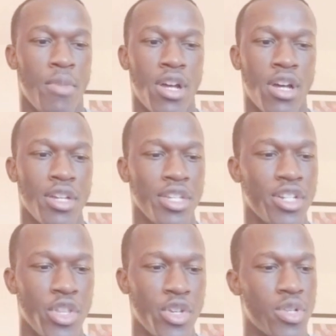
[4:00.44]
But,
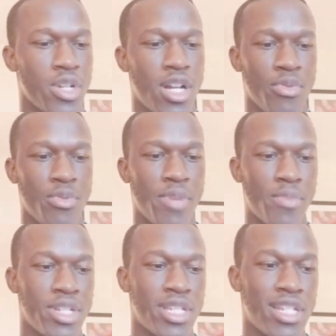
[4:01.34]
those are a couple of
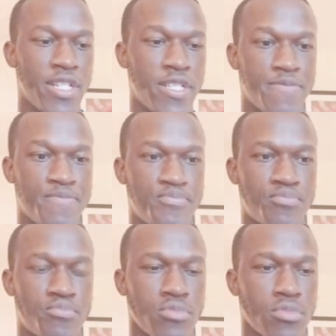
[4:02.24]
bummers. And then,
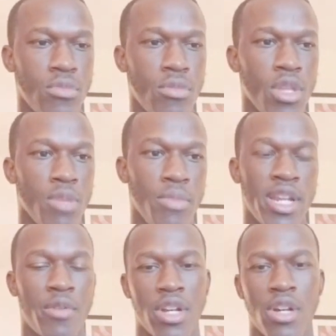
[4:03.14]

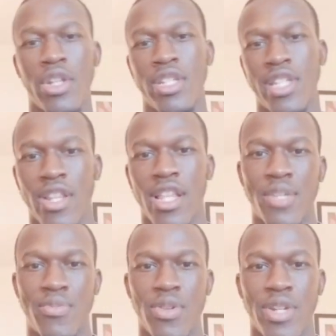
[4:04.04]
being able to go to South
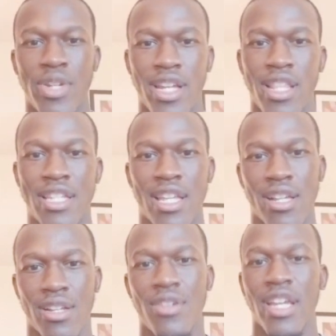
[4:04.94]
Carolina's pro day, that's
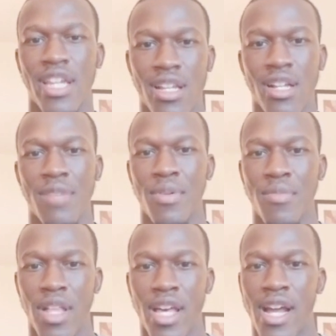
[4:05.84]
like, okay,
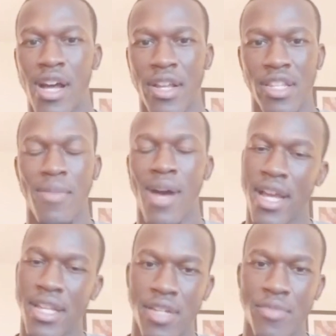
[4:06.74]
I'm glad I'll get some
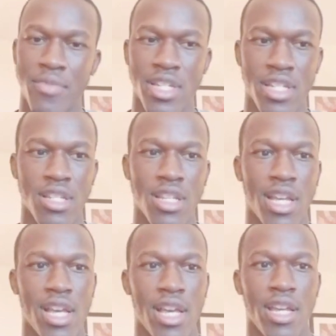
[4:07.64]
eyes on me and
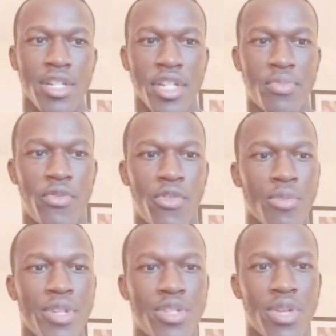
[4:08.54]
just
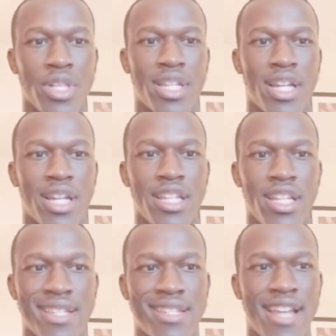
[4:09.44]
performing as well as I
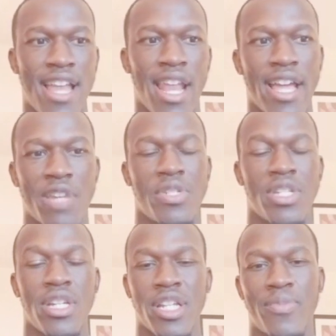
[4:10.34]
did. It's not like it
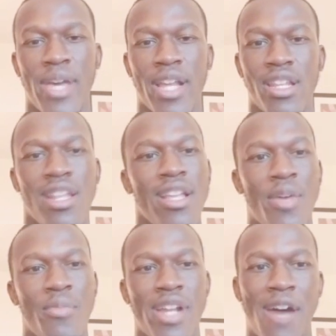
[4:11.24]
was unexpected,
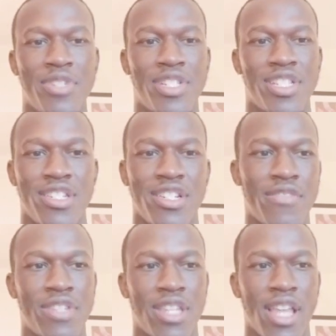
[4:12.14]
but I was just
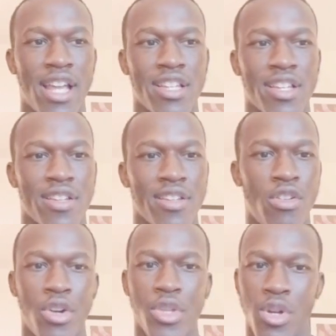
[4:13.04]
nervous, like
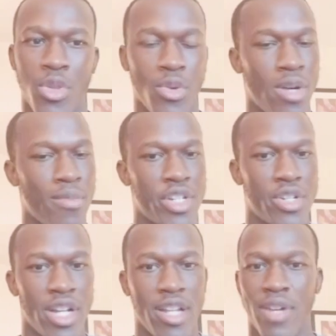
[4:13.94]
going through all my
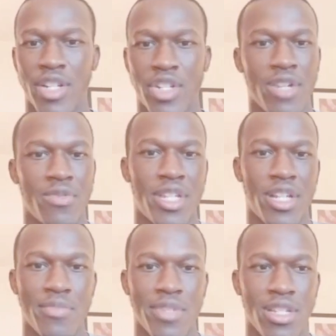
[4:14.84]
training. My trainer would
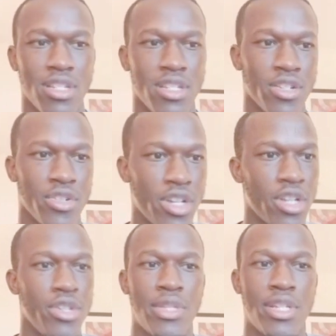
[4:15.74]
tell me, you're
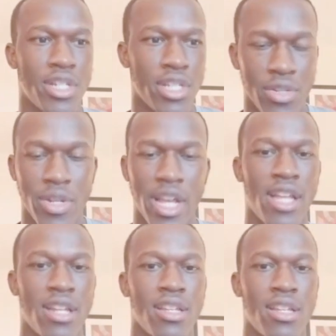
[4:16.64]
going to do this, you're going to do
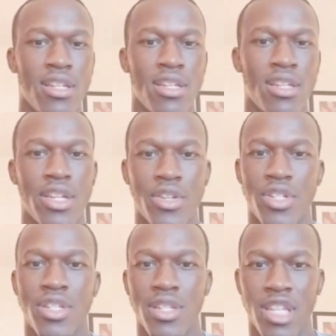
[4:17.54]
that,
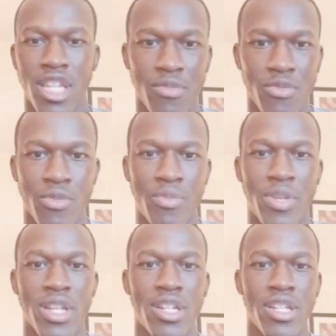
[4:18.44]
just keep
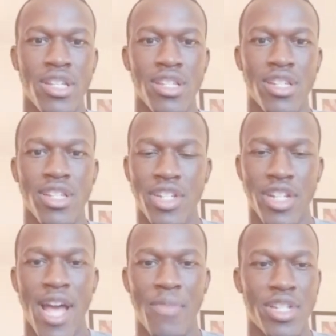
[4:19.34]
repeating it. It
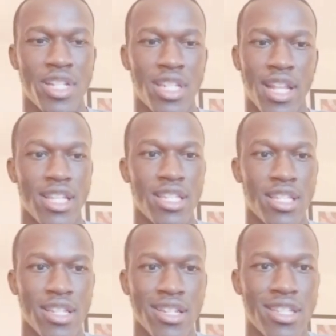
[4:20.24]
should happen just like
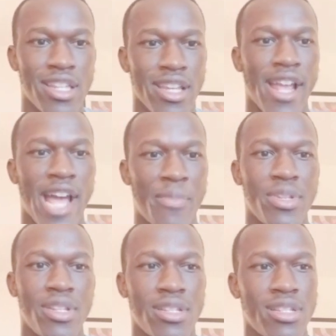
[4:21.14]
this. And to see it
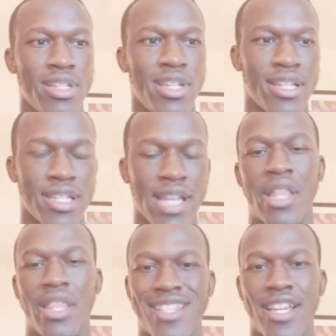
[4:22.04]
happen
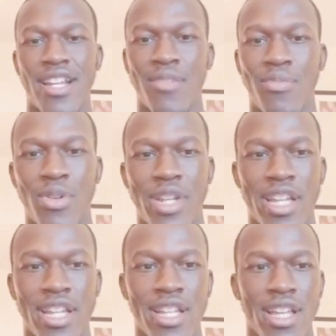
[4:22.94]
exactly like that on the pro
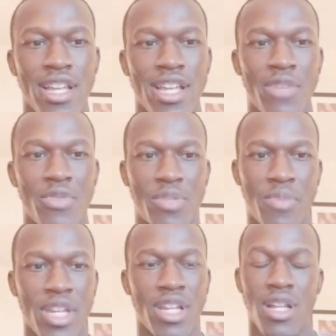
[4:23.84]
day, it was
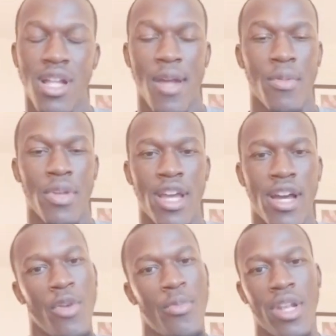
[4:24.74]
big. But
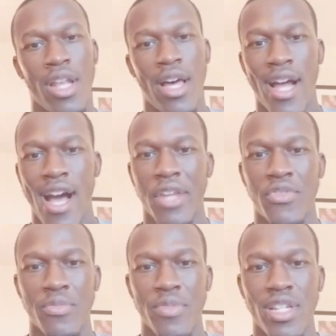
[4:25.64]
yeah, it opened a lot of
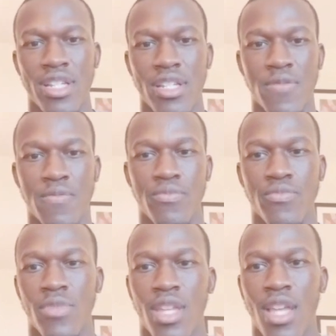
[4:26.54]
eyes for me. And
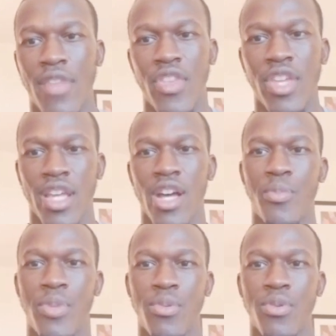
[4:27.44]
I think it
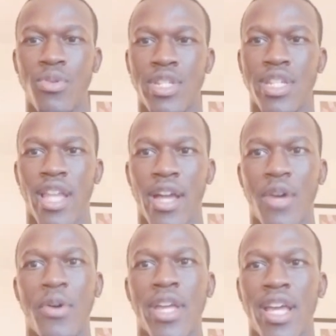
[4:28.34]
helped people see
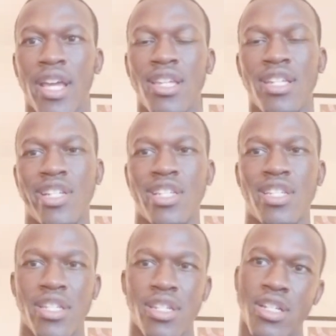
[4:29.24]
like, okay, he
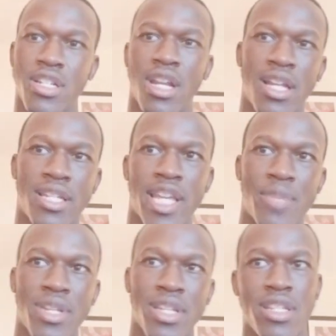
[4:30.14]
just doesn't look good on
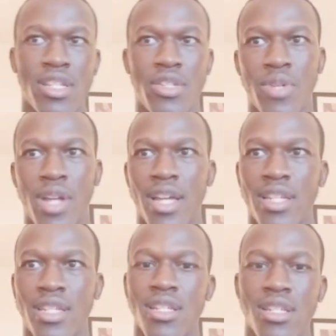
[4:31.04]
tape against D2
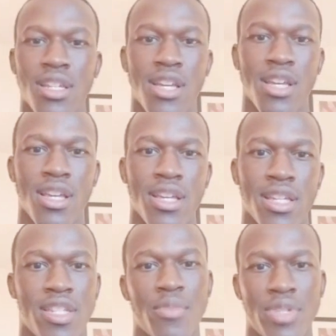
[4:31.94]
guys.
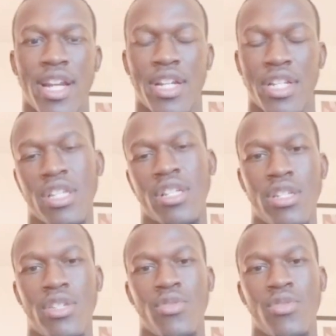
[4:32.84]
His numbers actually look
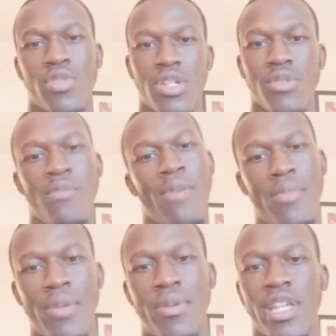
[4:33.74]
good too, so we
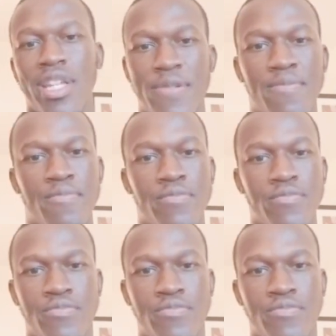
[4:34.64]
might be able to take him.